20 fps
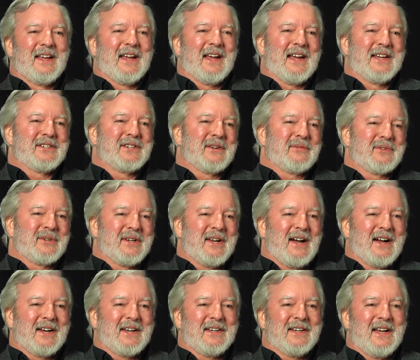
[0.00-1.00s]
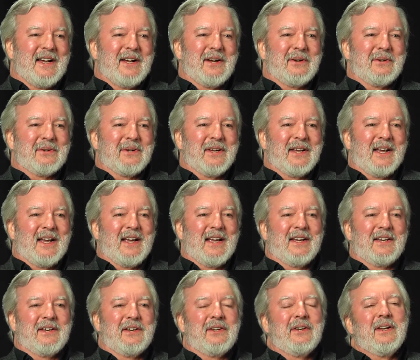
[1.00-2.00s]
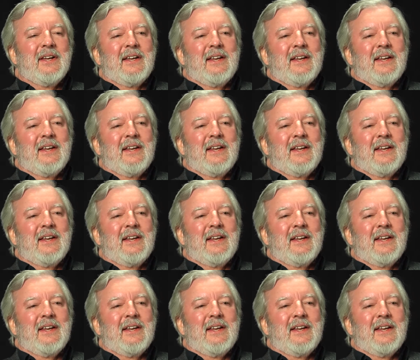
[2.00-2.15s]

as if to knock it down. And